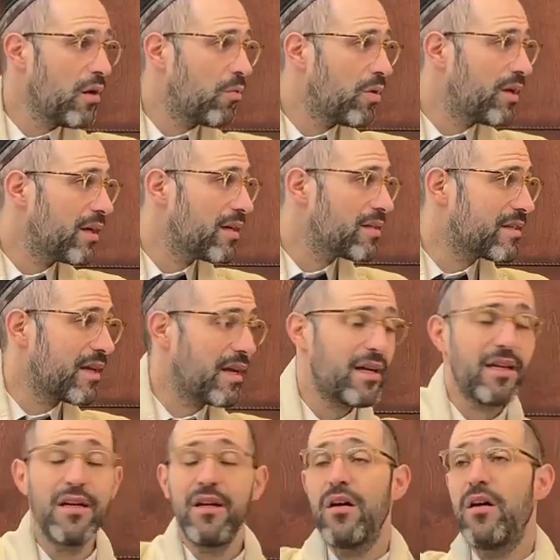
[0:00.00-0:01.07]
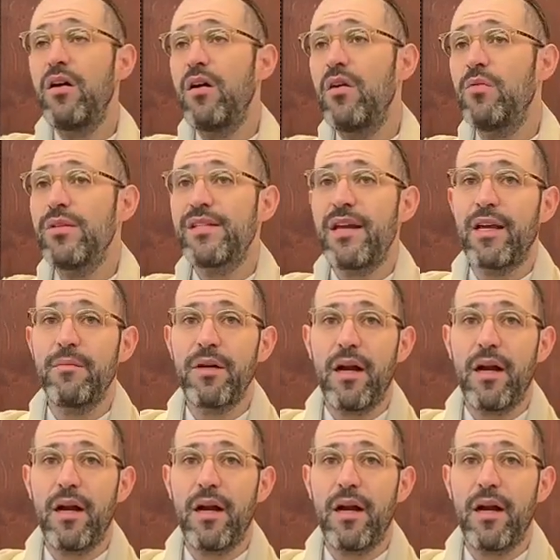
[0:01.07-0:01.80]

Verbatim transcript: What are you going to say? Oh, one second,